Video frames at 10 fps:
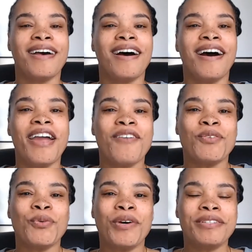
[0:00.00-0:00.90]
Hi
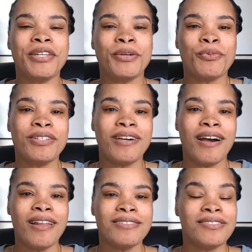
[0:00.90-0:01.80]
everyone, Kimberly
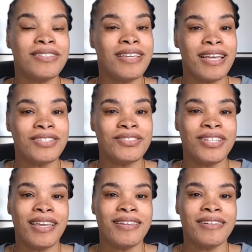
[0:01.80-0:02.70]
Collins, the
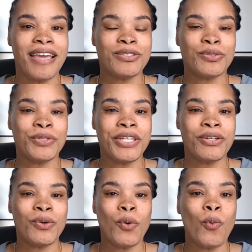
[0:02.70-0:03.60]
Educated Natural
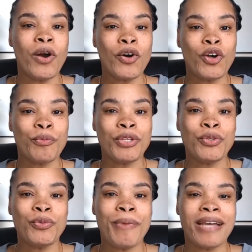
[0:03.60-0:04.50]
here, welcoming you
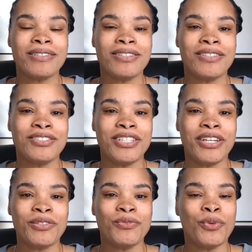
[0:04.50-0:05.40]
back to the channel
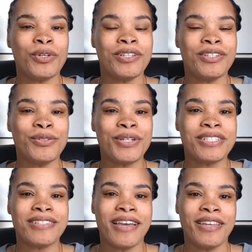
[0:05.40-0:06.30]
for another
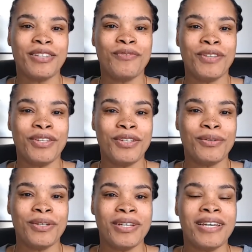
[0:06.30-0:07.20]
exciting video.
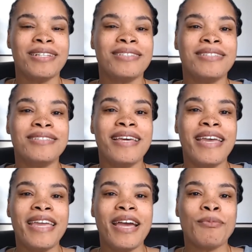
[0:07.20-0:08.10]

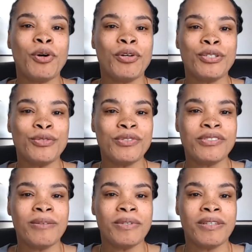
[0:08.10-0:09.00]
Today I'm going to do
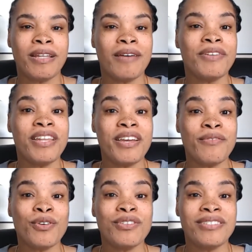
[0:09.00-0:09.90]
something that I've
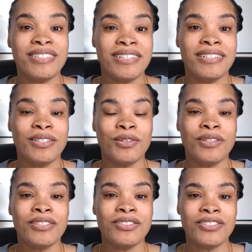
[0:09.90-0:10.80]
never done on
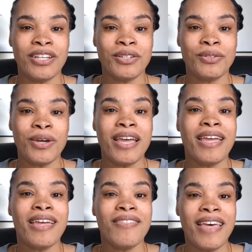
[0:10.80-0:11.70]
this channel,
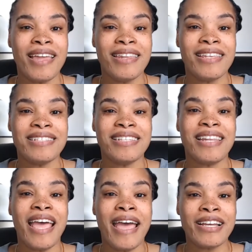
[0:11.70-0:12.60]
and that is an
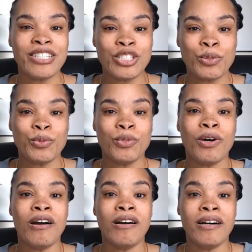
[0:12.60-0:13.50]
actual
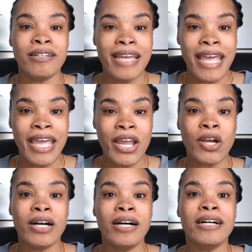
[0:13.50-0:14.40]
on-air
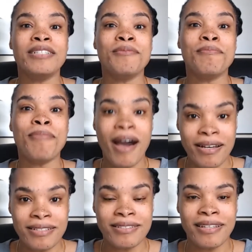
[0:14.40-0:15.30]

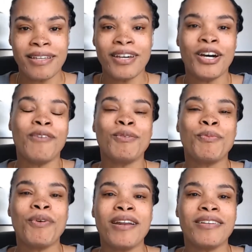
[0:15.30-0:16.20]
unboxing of a
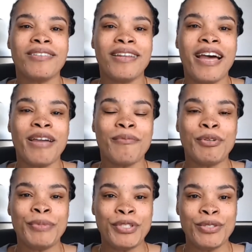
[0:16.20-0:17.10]
product that I will
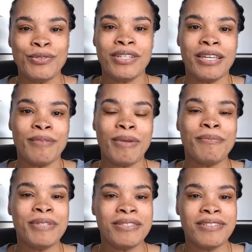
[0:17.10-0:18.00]
be using in my
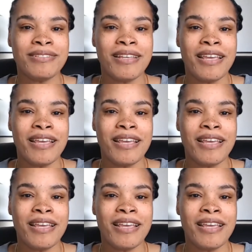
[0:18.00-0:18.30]
business.